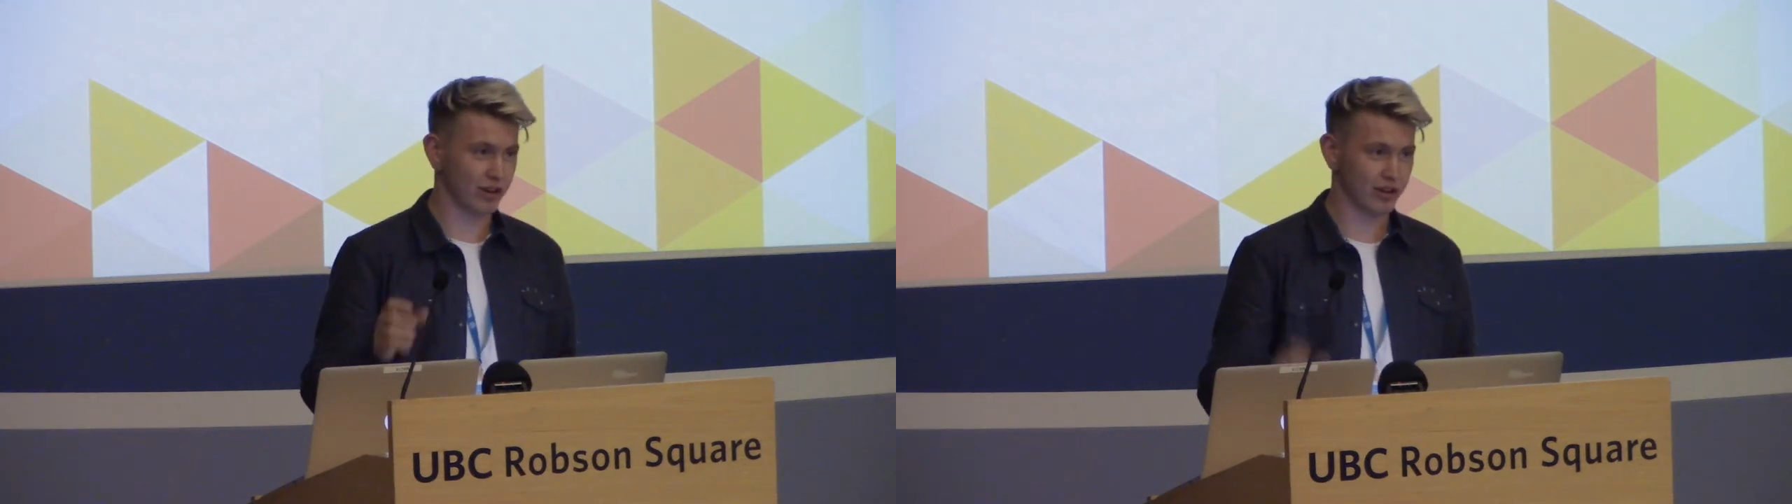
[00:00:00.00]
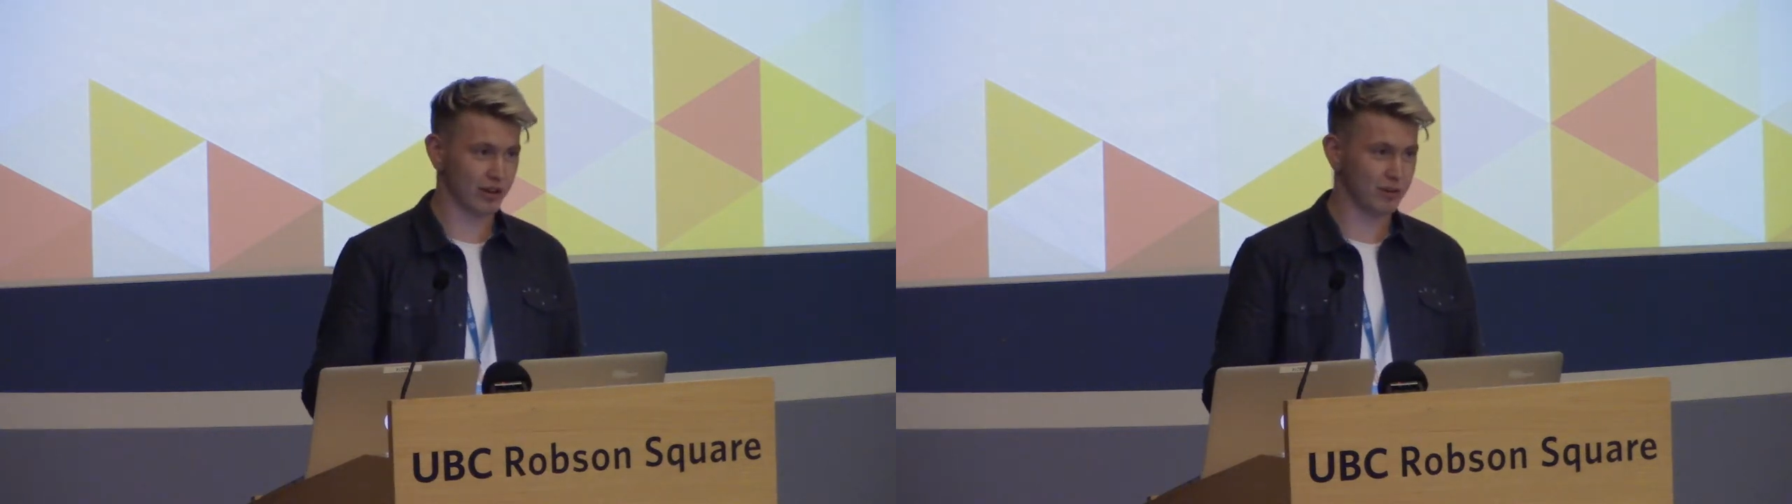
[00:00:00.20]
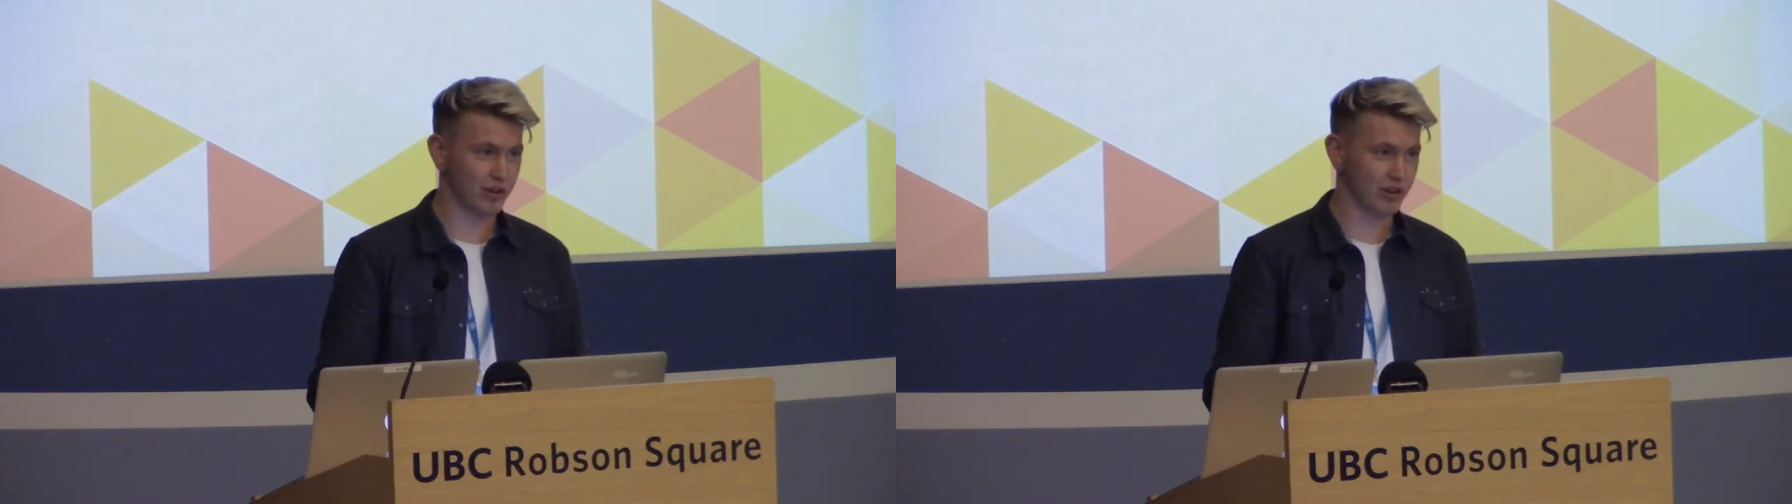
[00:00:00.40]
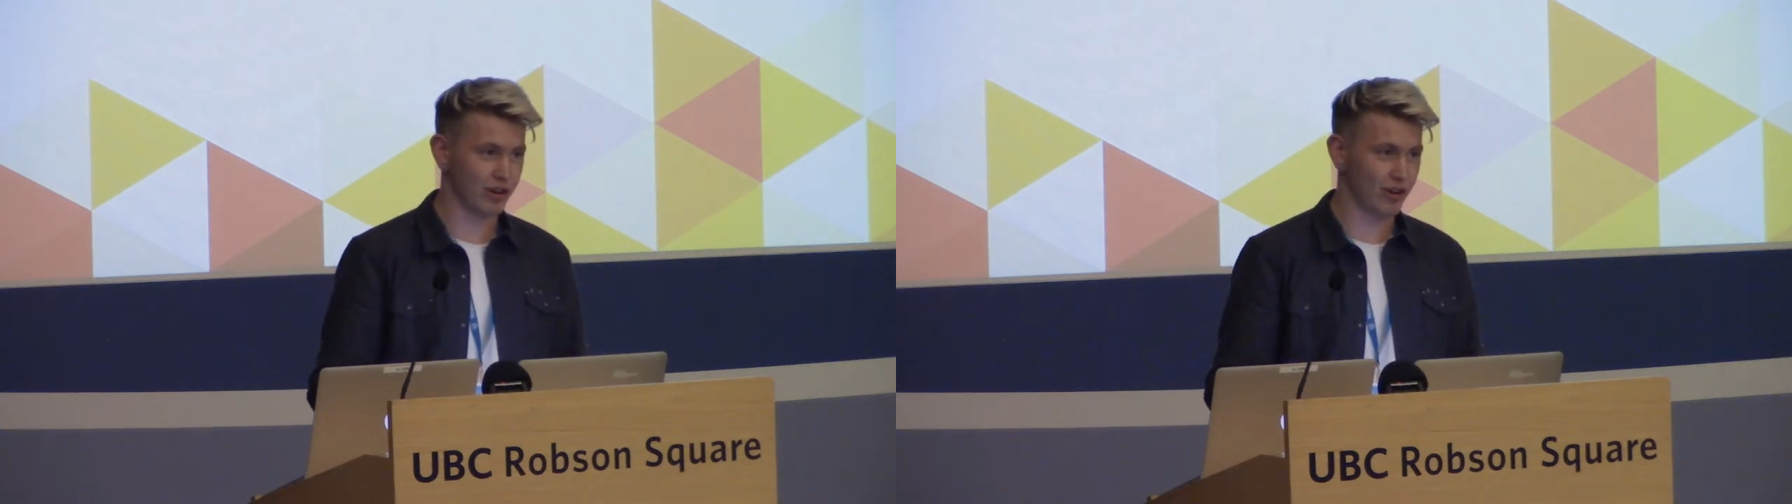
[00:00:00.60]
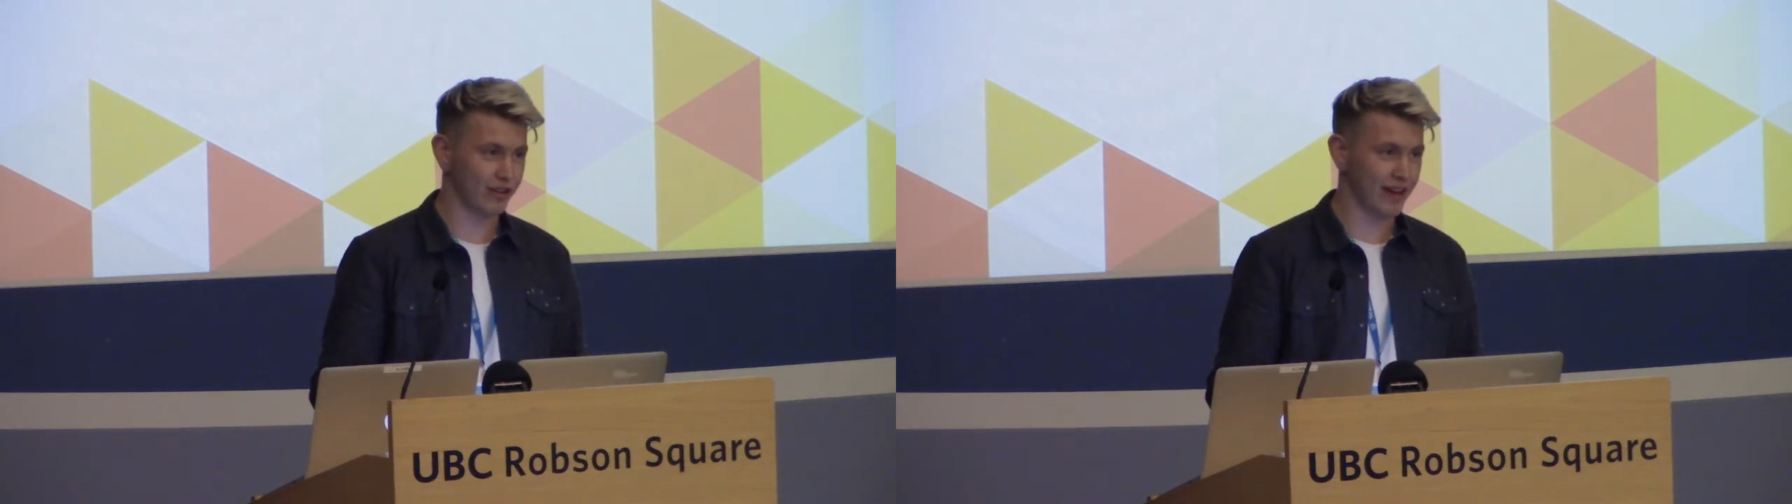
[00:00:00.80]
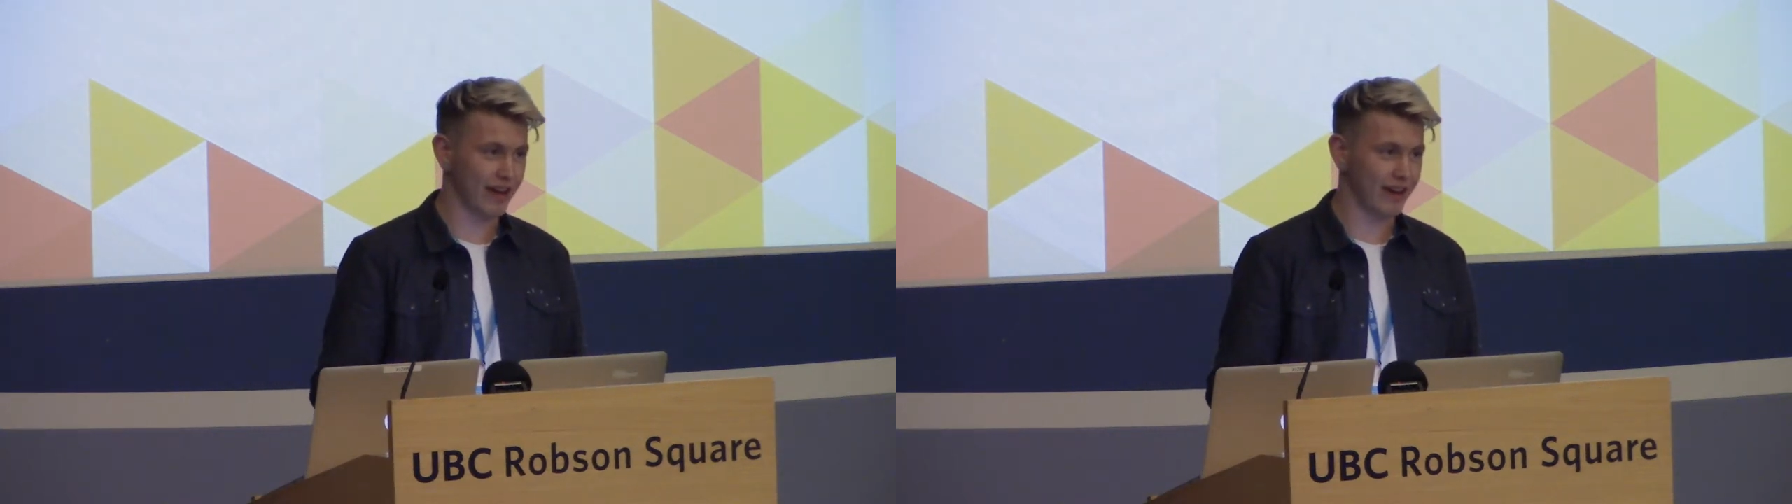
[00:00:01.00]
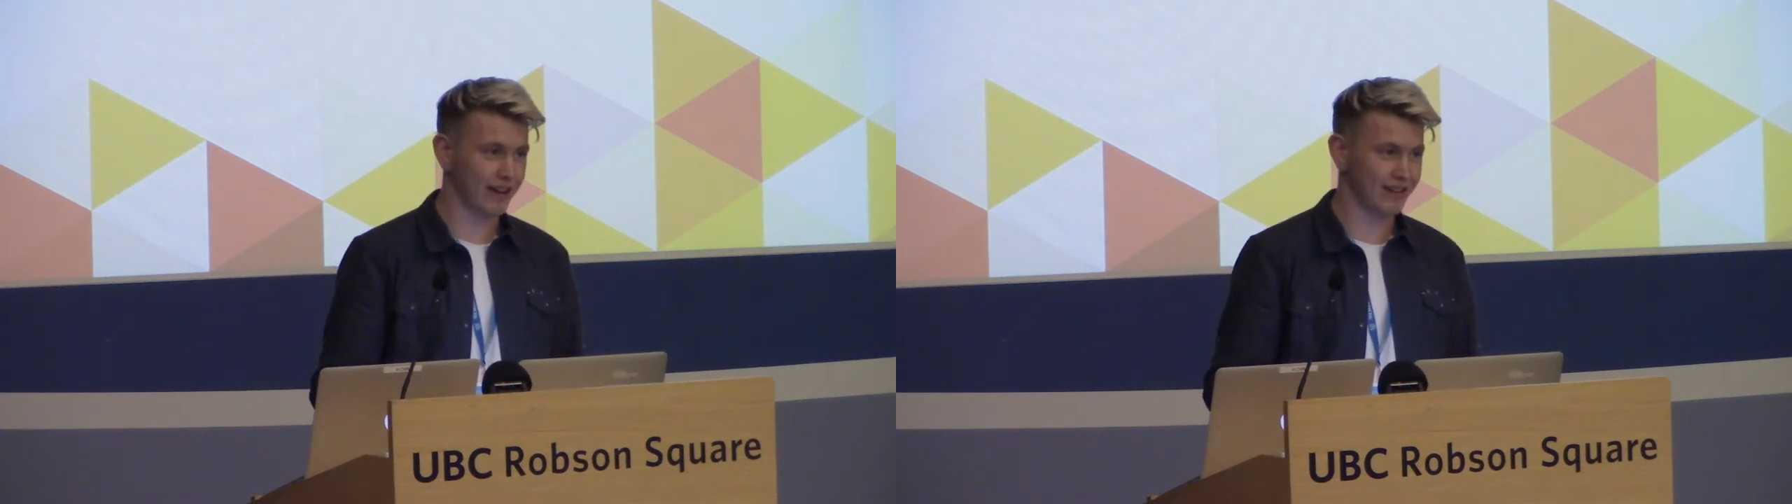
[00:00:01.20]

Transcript: on the computer all day.